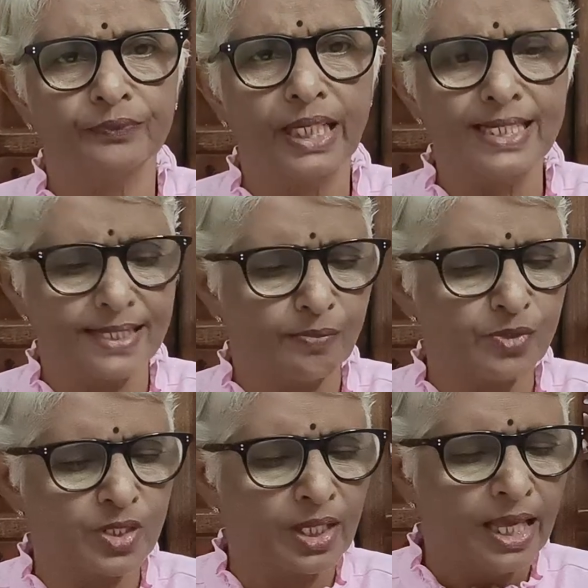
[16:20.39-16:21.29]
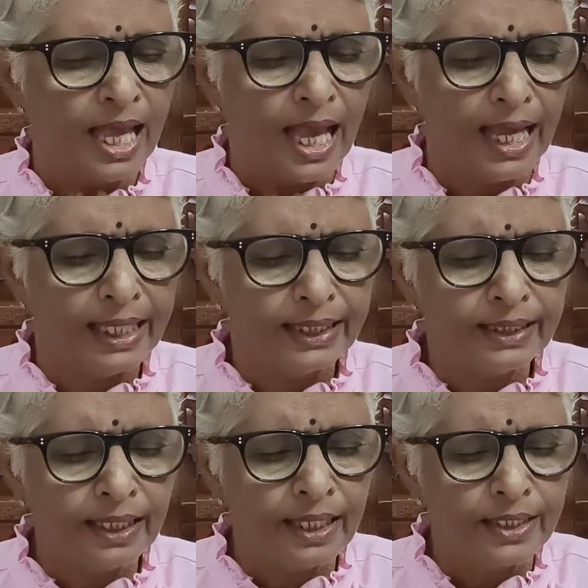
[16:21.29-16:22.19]
it seems,
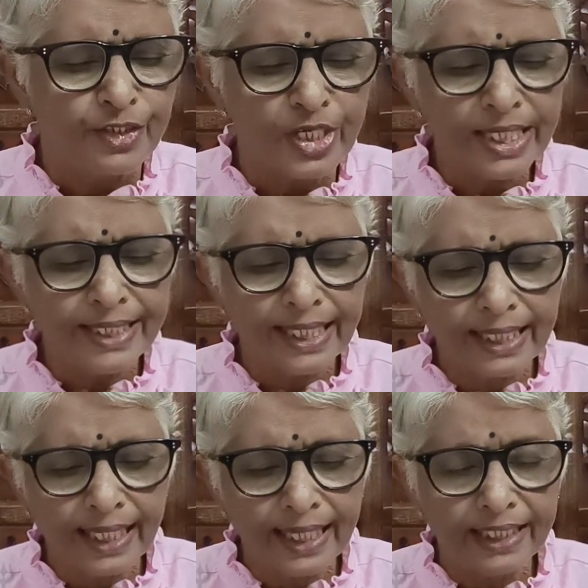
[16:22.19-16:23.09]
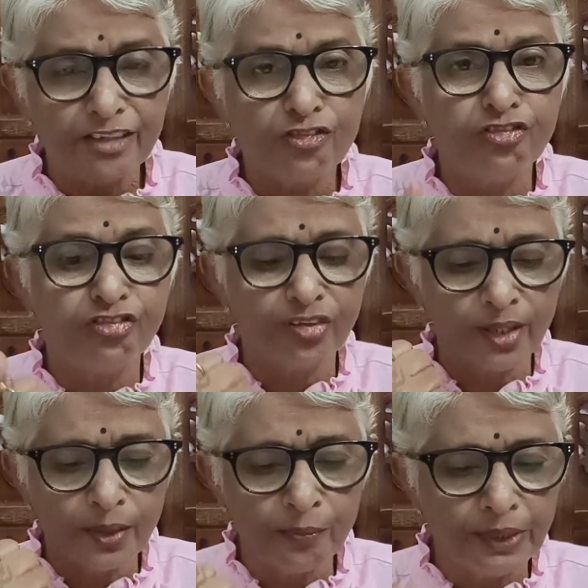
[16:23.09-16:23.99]
and she declared
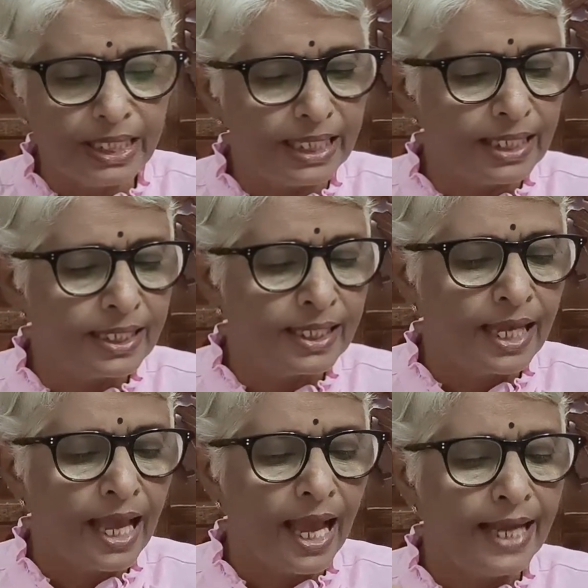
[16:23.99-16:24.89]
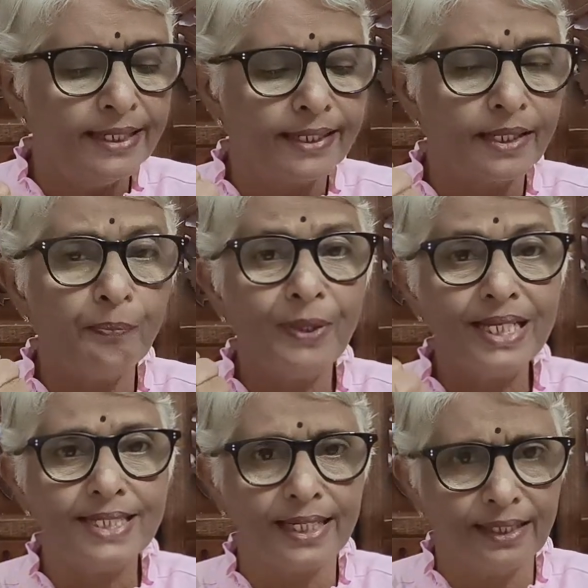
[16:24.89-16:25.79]
firmly and
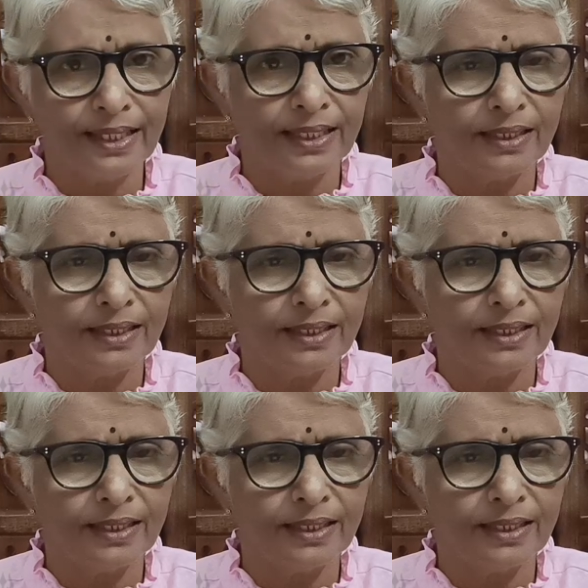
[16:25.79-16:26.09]
repeatedly,